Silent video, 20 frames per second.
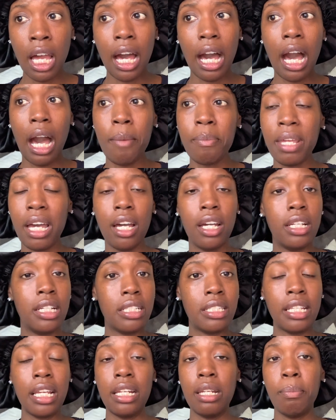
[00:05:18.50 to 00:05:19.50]
I'm not
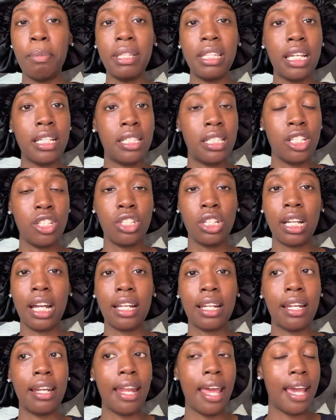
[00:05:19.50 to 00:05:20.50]
understanding. But that sister
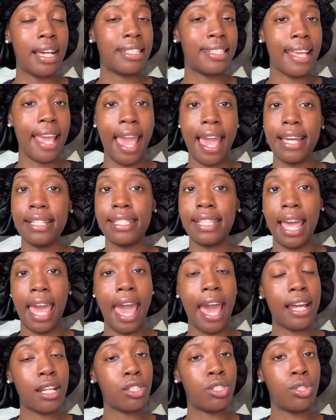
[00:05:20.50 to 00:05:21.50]
got a nasty
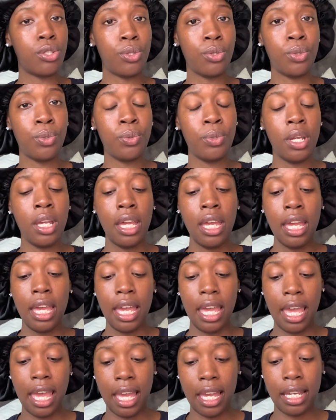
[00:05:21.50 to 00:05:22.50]
attitude.
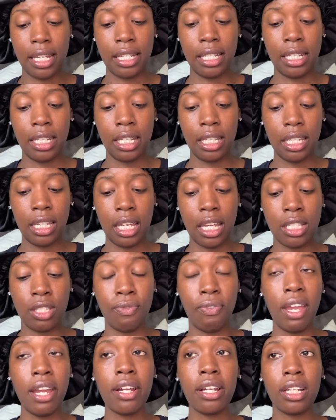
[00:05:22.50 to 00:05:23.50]
And it's
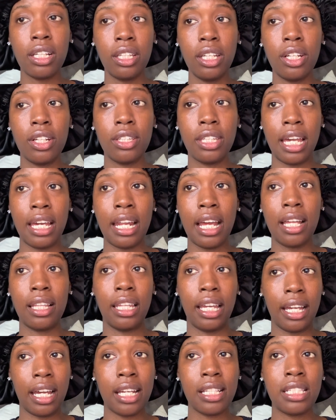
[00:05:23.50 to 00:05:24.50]
very clear that, I,
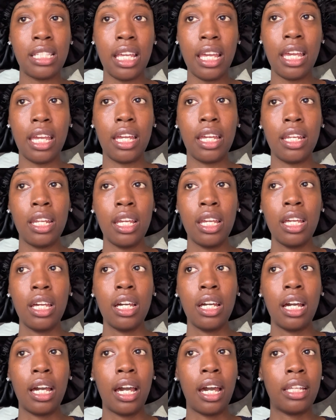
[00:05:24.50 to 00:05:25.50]
like I said,
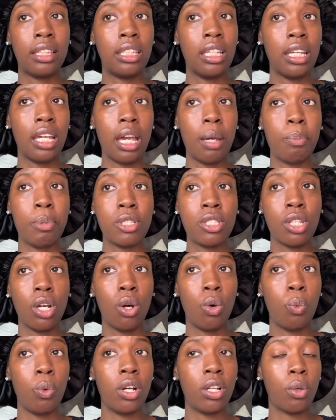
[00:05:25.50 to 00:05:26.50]
I think
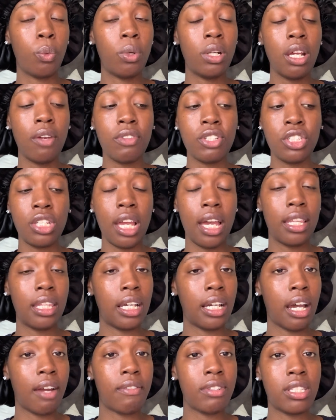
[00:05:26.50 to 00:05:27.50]
episode one or whenever she had
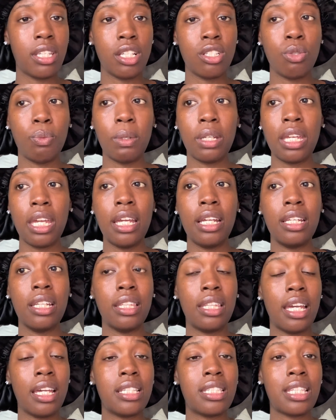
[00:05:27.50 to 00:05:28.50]
that conversation with Kandi,
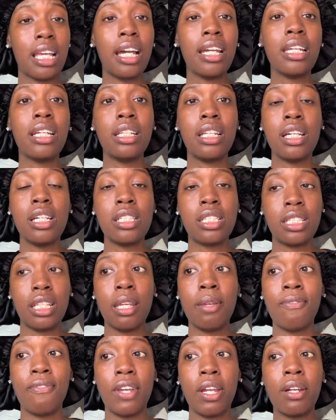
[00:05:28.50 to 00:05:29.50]
that Sonya does
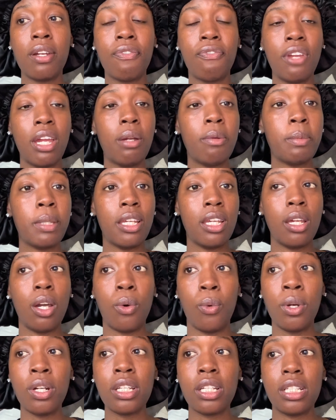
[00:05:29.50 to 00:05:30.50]
seem very family
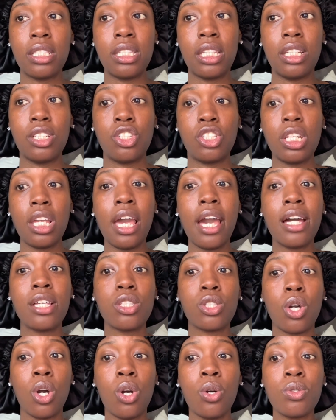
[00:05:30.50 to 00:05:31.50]
oriented. She
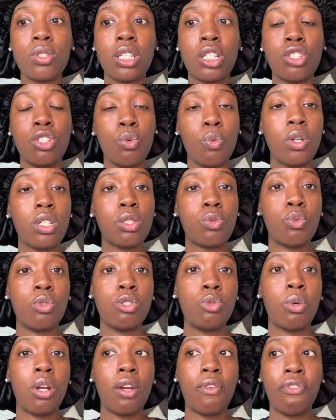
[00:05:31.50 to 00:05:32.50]
has goals that she wants to
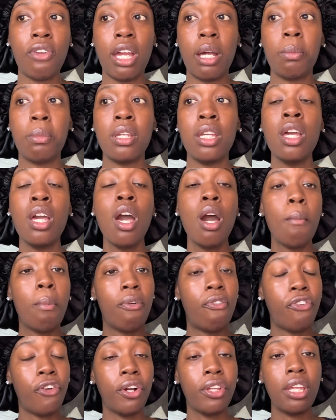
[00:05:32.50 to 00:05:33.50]
reach with her family
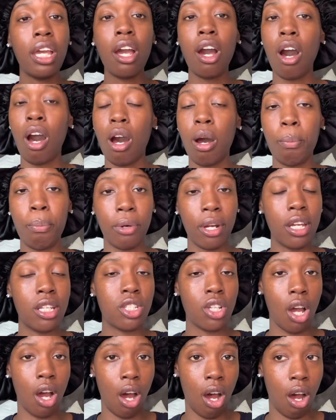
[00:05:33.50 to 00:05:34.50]
before they all branch
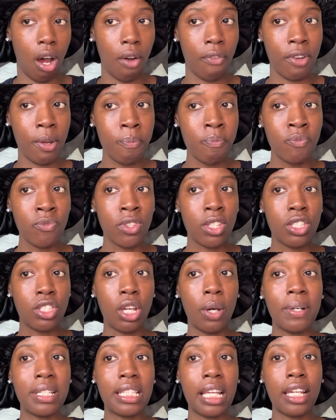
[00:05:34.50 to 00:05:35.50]
off.
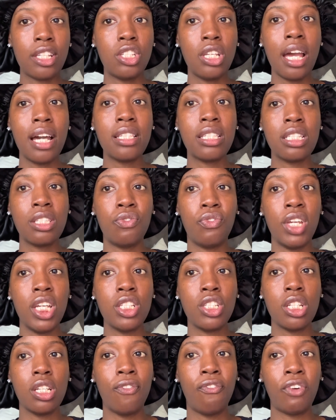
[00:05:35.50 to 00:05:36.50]
So it's like she has this
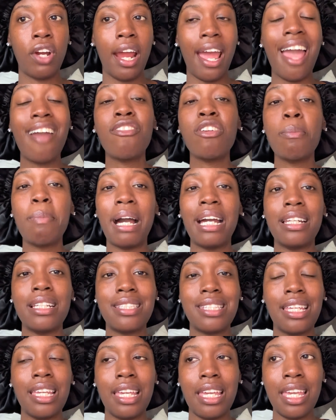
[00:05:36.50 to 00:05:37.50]
vision for everybody
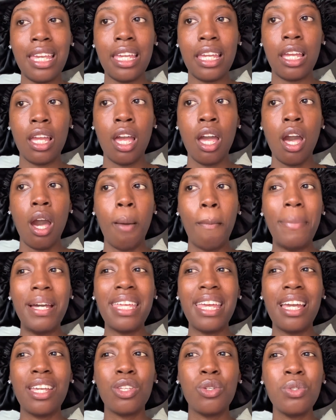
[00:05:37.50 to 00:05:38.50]
to eat, but
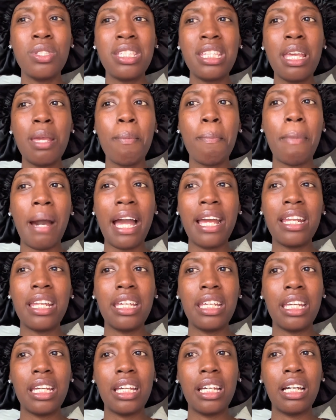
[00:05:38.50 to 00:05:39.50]
yet you seem
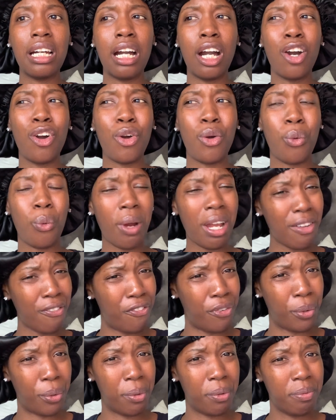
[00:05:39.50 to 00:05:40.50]
mighty
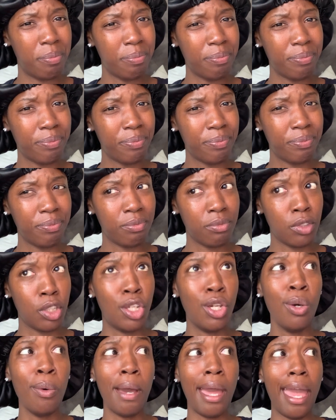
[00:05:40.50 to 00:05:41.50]
ungrateful.
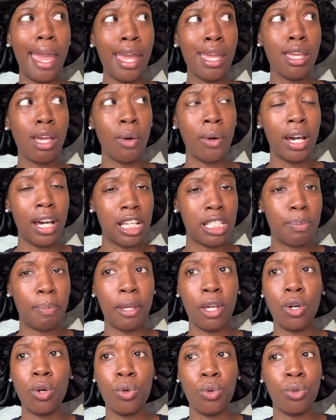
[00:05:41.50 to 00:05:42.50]
You and your
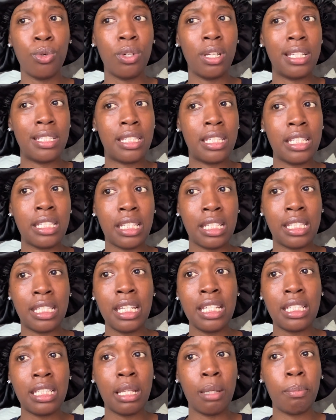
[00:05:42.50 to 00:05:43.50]
husband who is this
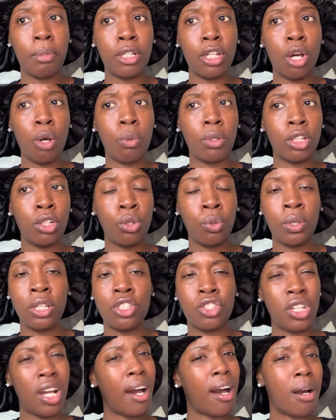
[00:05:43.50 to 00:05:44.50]
assistant but don't want to do his
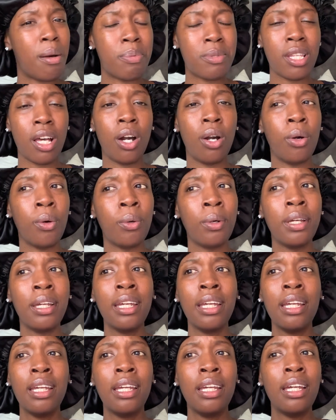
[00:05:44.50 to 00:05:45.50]
job. So,
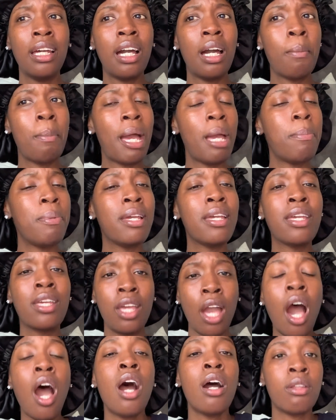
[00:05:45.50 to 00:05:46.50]
baby,
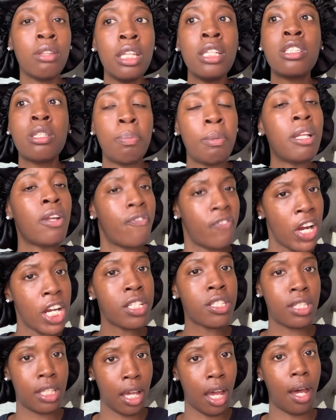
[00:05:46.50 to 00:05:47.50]
y'all need to be the
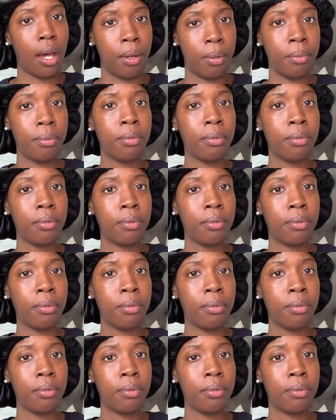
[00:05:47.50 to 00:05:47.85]
first to go.